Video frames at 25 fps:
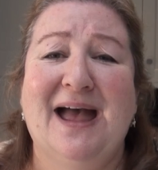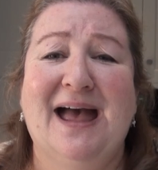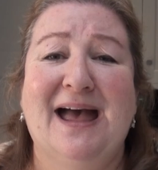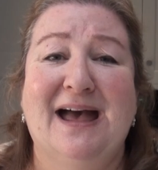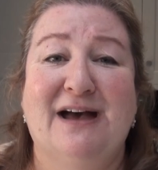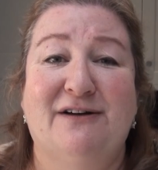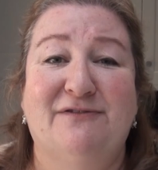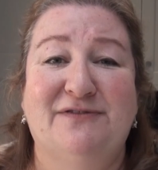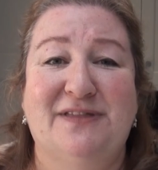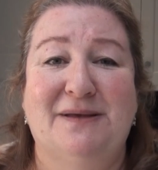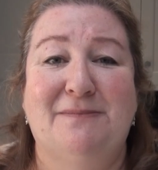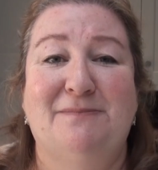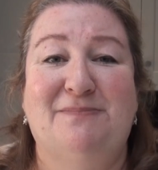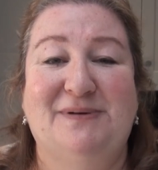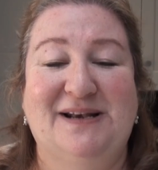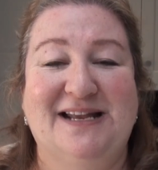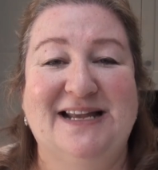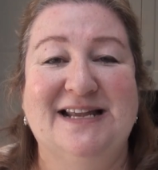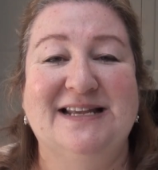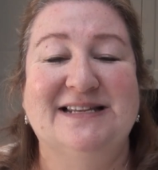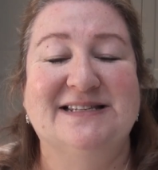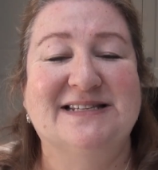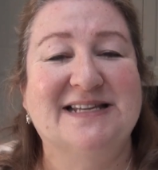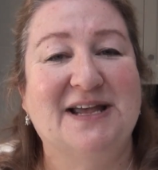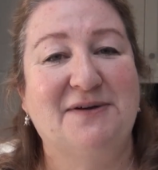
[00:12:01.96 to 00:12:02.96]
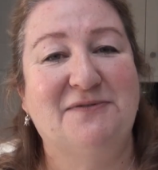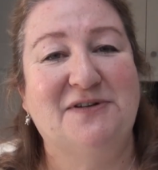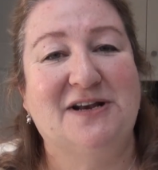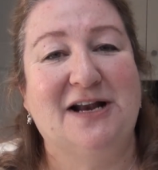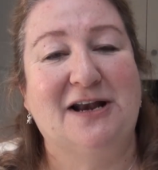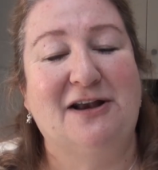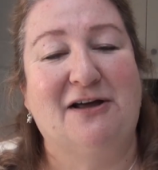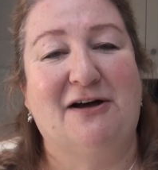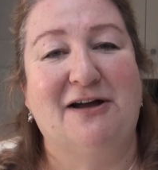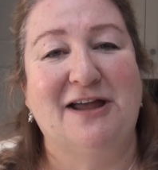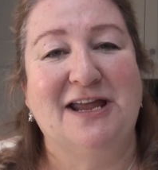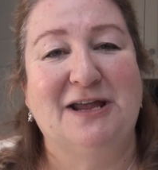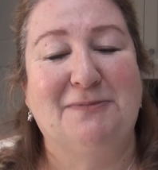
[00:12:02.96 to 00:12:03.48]
you have, then please give
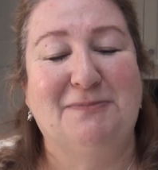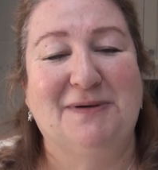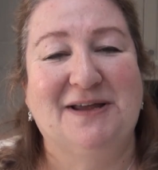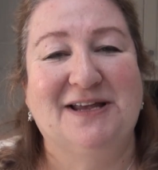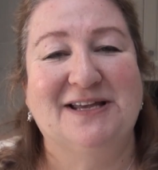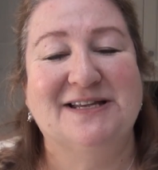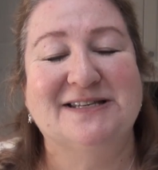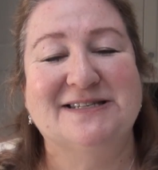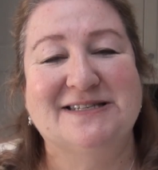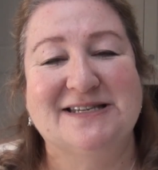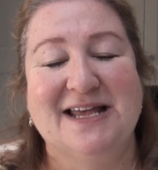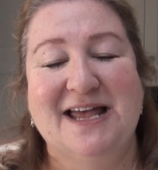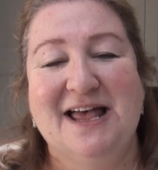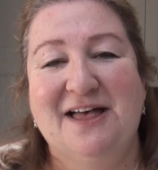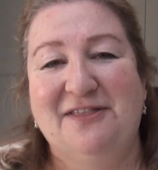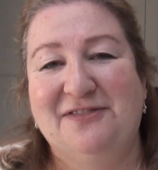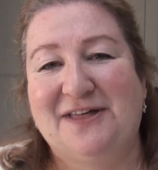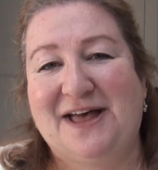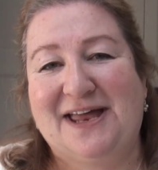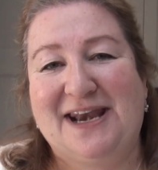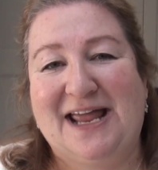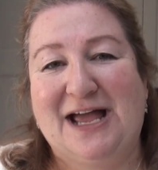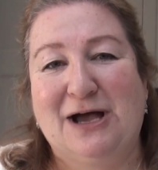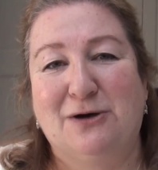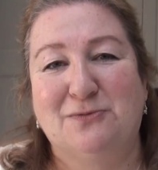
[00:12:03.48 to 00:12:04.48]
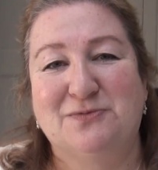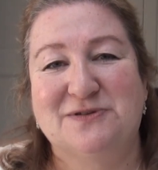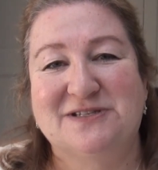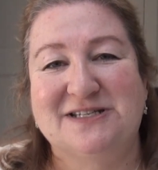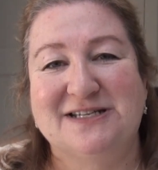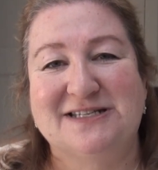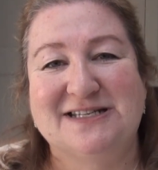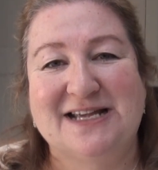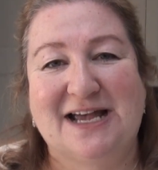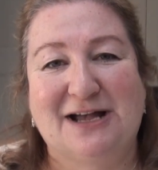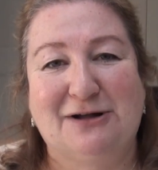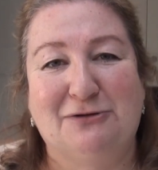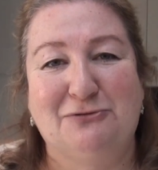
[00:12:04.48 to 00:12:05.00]
it a like, because that
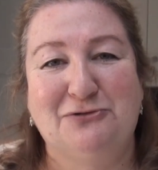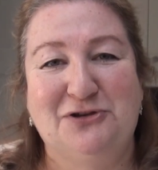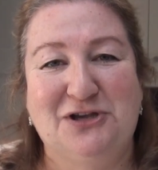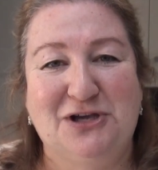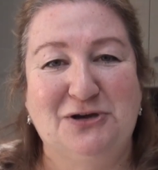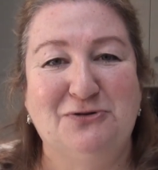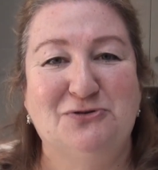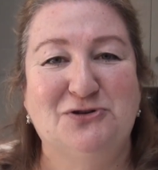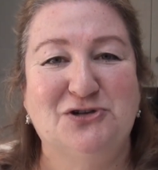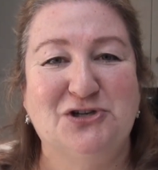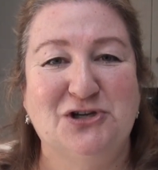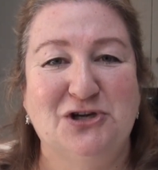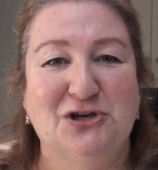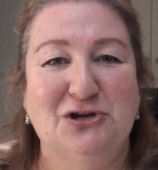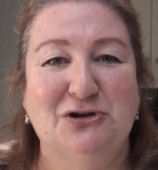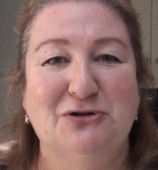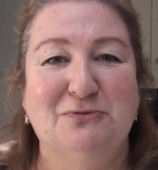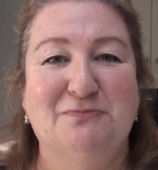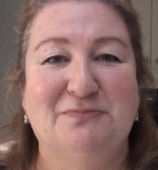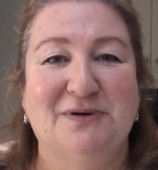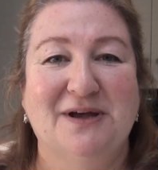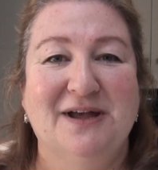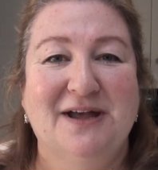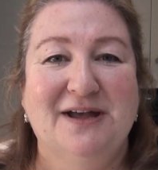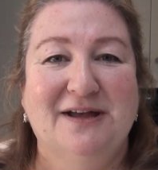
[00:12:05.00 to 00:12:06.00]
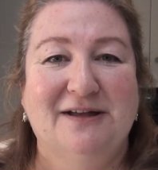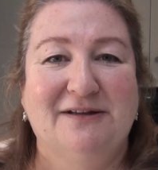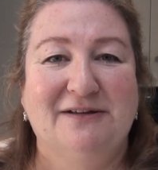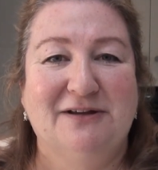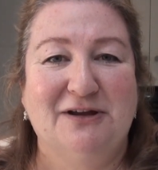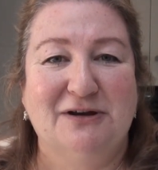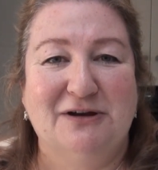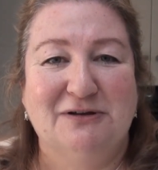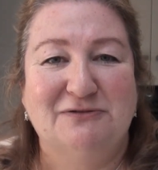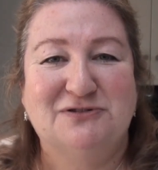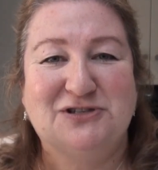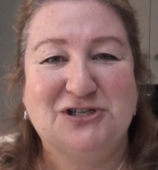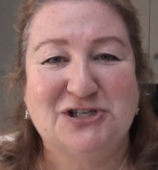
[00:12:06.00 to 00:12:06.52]
helps to tell YouTube,
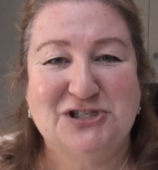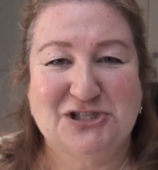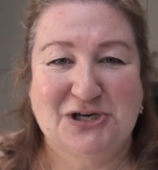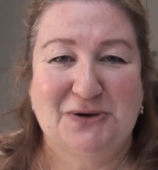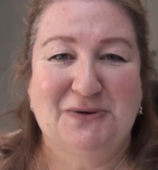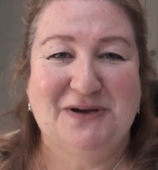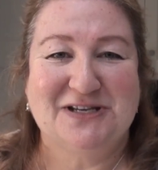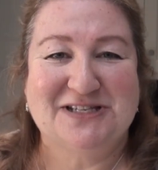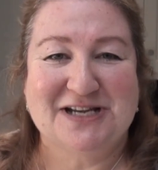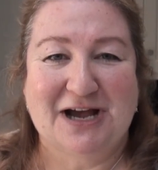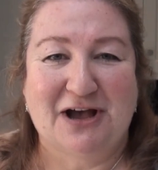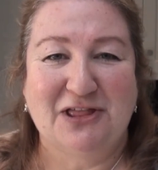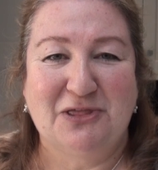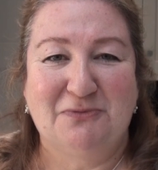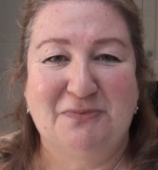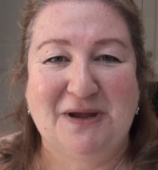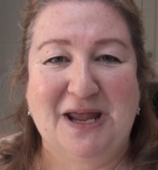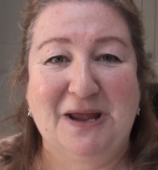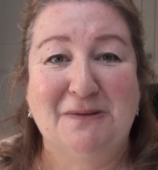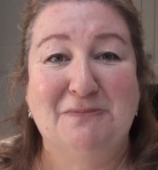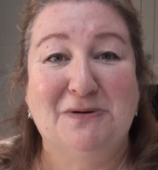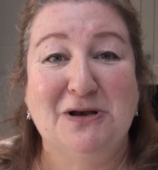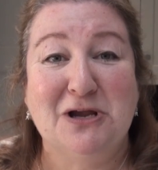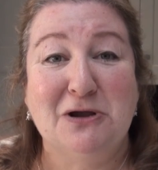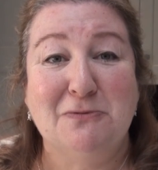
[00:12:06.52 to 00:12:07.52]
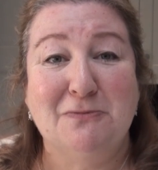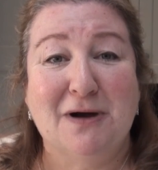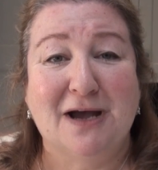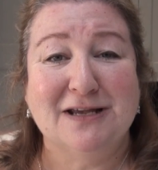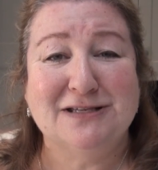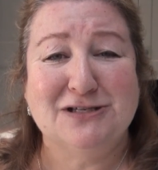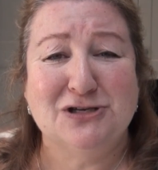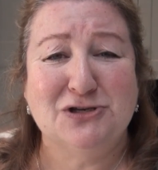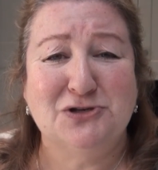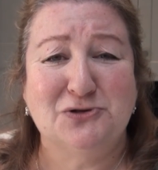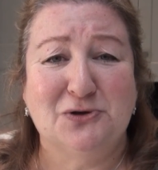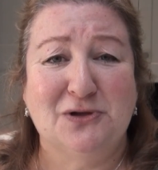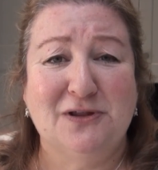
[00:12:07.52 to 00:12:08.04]
you know, to show it to other people who
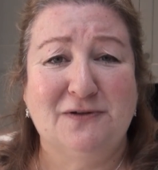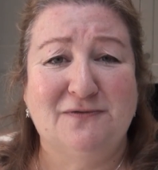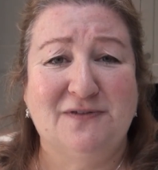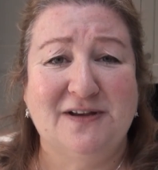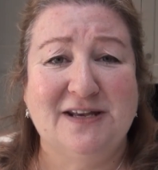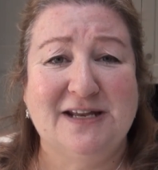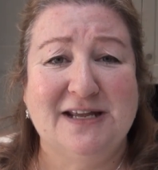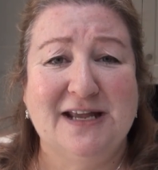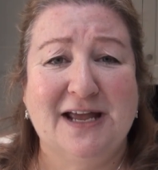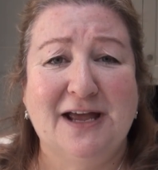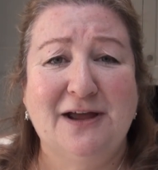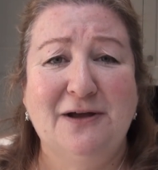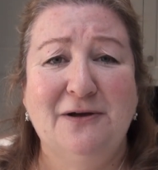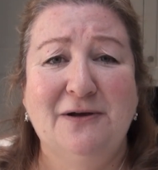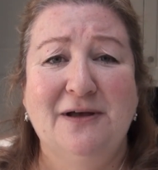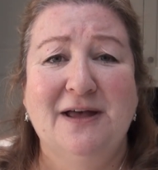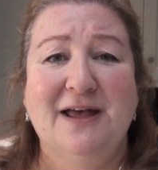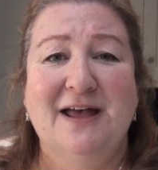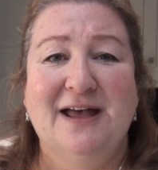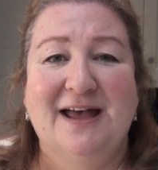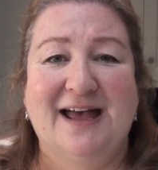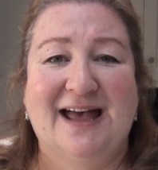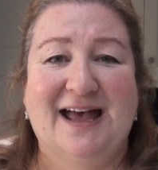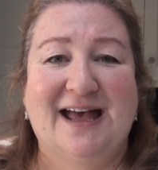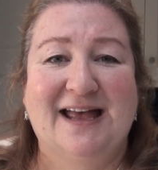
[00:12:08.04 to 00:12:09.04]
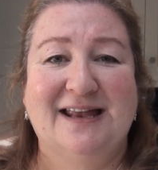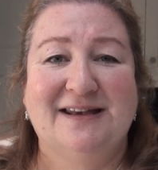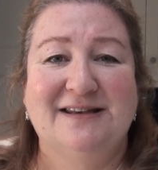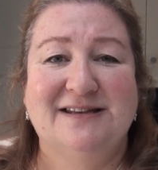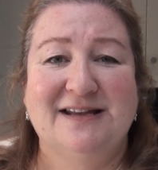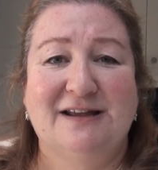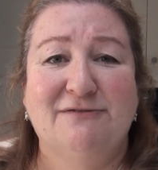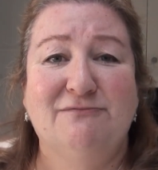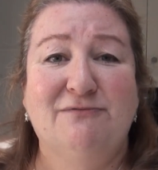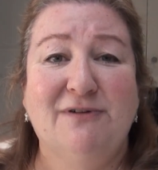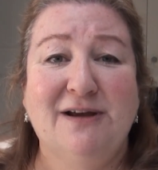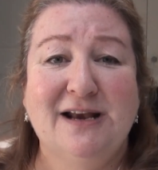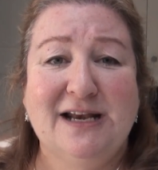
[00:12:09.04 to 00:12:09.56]
might enjoy the video,
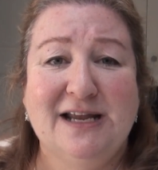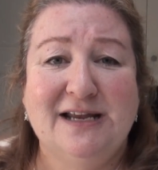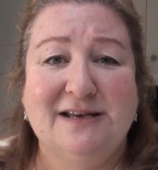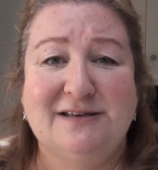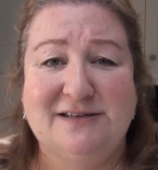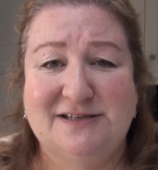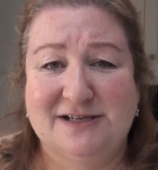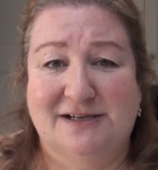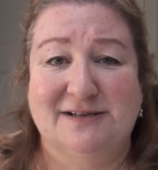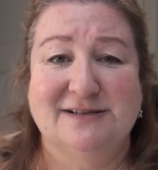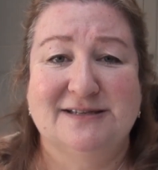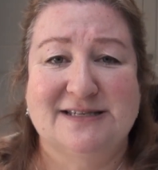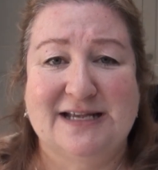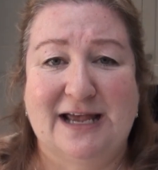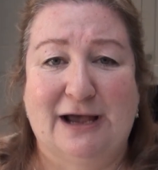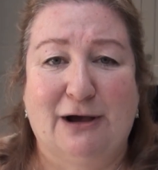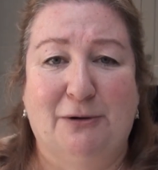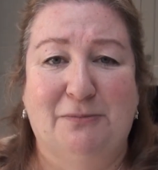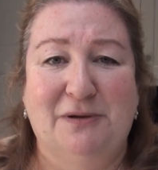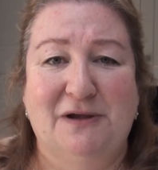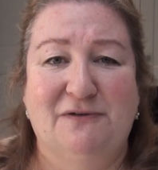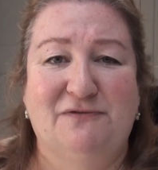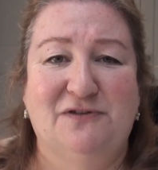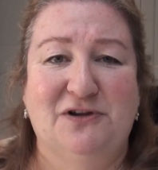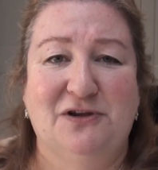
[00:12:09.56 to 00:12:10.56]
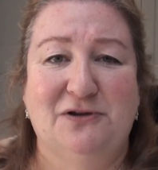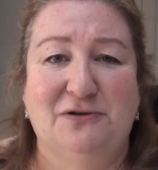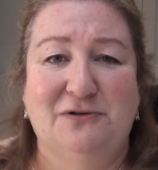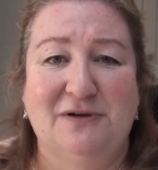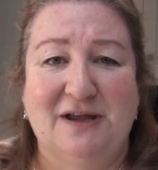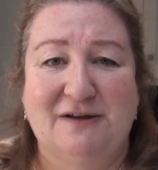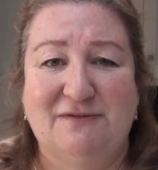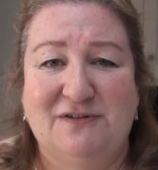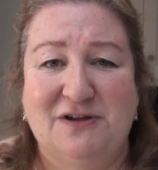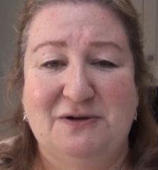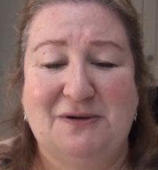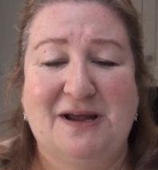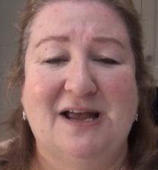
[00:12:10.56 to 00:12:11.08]
and it really does help if
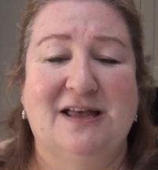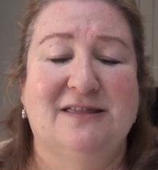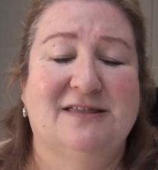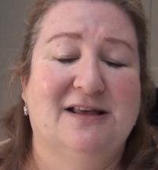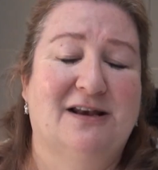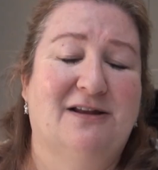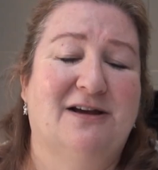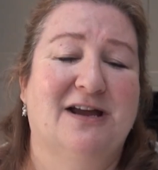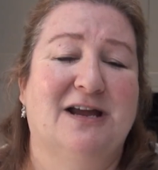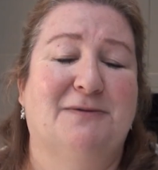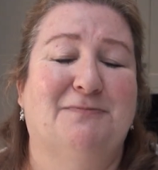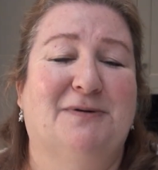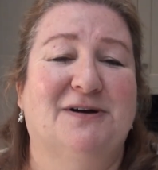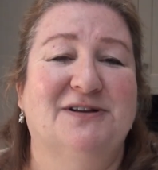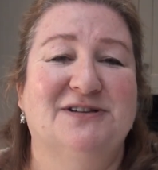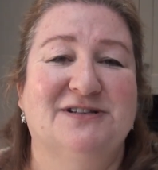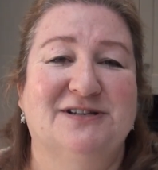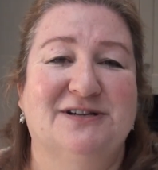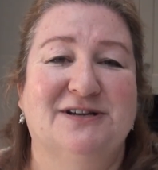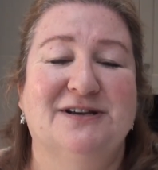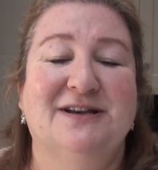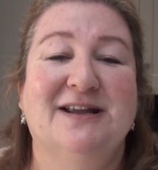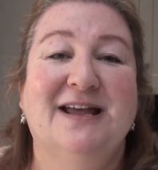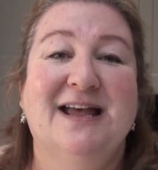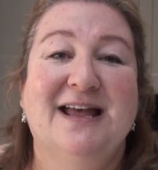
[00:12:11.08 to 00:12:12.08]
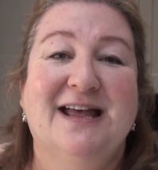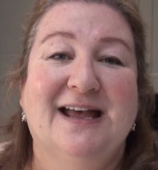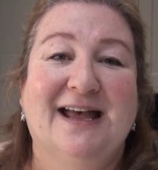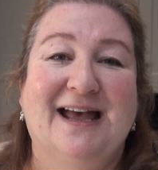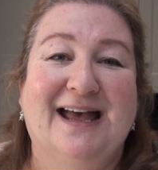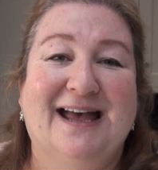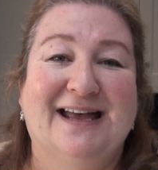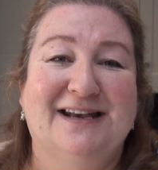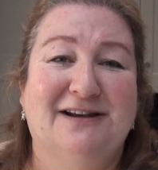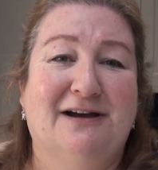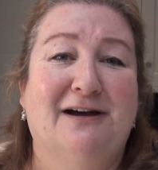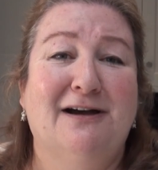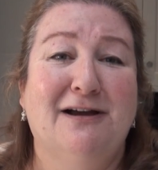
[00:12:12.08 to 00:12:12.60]
you hit the like button,
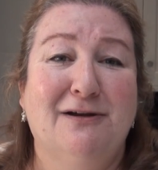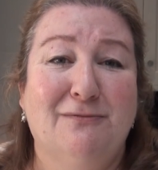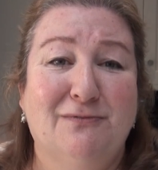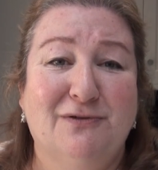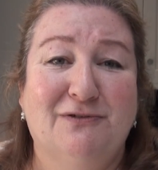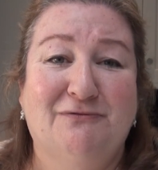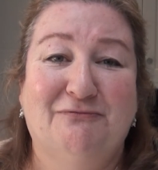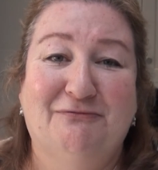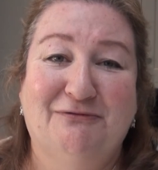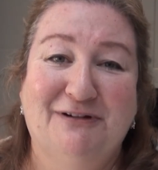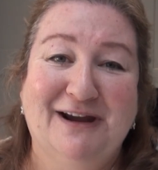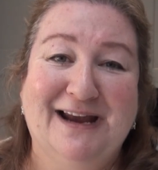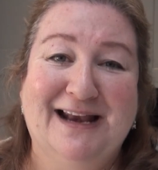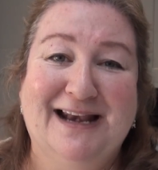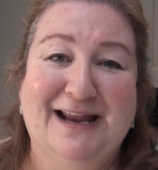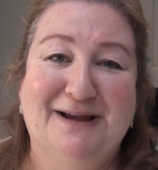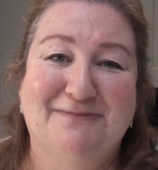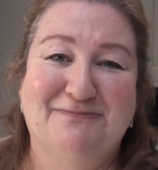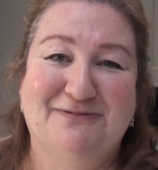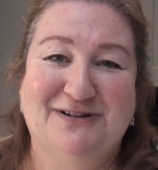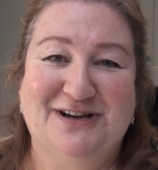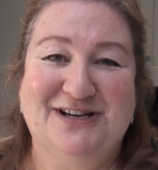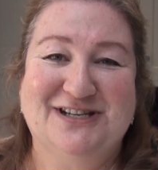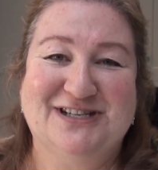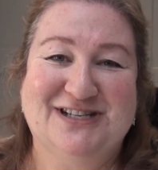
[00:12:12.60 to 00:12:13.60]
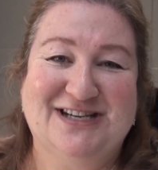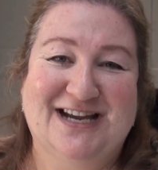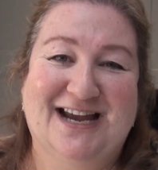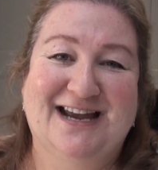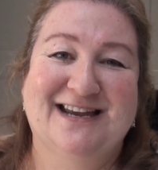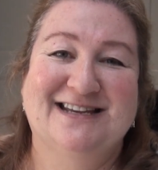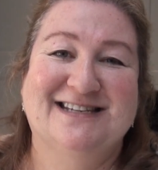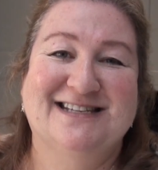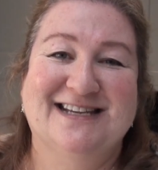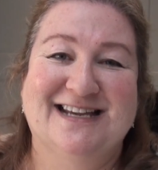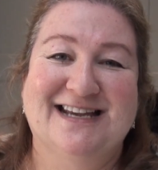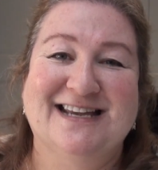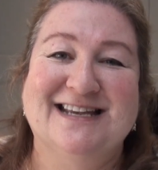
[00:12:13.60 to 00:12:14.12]
and I would really
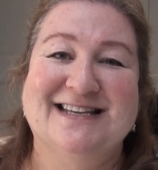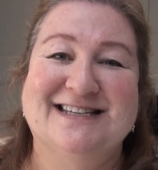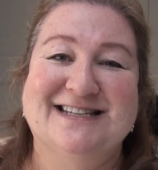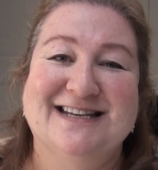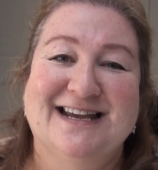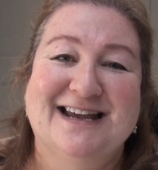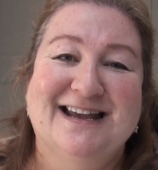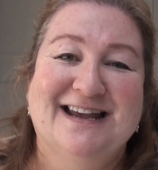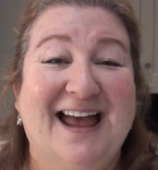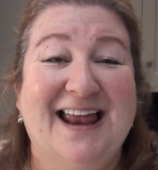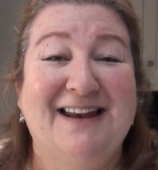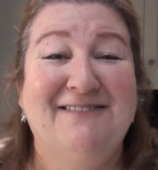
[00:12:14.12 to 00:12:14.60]
appreciate it.